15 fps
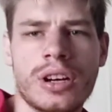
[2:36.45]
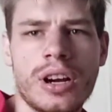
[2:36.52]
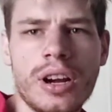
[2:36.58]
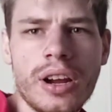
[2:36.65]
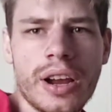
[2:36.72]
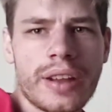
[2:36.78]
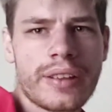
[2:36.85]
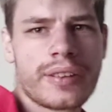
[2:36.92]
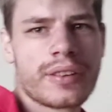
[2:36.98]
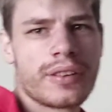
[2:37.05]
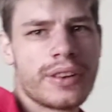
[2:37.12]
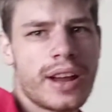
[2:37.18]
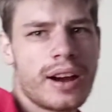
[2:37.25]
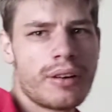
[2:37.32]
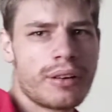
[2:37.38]
Alright, so
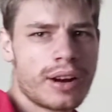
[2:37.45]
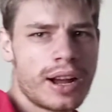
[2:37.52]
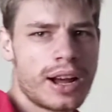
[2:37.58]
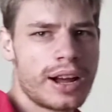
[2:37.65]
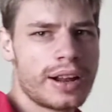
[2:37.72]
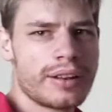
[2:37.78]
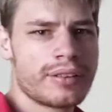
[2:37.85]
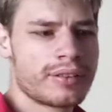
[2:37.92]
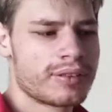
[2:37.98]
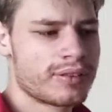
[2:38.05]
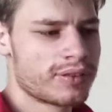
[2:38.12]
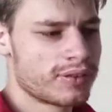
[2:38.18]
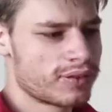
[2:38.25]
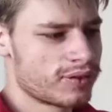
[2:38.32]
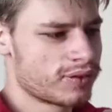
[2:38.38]
now we're on
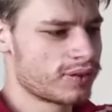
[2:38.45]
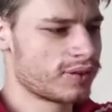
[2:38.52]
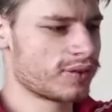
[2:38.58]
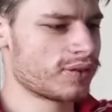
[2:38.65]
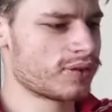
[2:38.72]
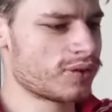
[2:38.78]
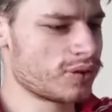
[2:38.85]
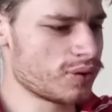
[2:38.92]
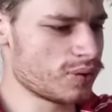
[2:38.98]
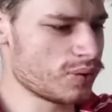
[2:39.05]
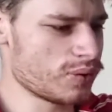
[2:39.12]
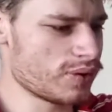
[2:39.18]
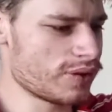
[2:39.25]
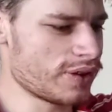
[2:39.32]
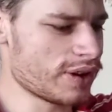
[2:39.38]

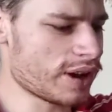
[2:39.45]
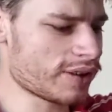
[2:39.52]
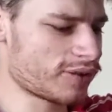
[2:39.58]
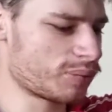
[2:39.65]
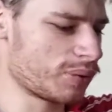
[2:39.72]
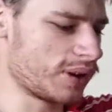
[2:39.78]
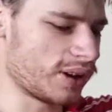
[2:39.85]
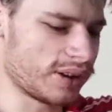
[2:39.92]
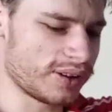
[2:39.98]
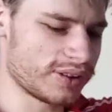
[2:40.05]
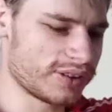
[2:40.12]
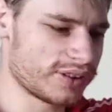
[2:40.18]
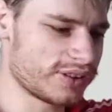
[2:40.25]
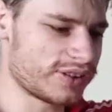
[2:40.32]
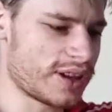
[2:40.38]
to the next wheel.
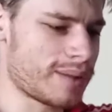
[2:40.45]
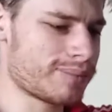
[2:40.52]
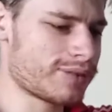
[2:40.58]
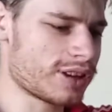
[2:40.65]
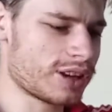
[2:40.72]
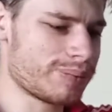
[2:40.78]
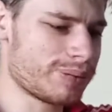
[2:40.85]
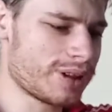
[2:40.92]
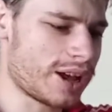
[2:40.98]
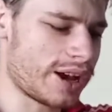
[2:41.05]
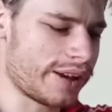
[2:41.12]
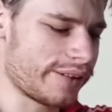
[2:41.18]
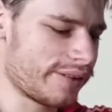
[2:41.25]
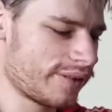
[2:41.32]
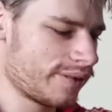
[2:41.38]
Same thing
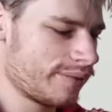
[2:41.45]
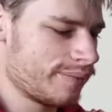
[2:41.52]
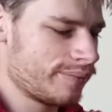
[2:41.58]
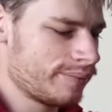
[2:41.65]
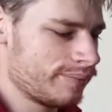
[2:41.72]
applies.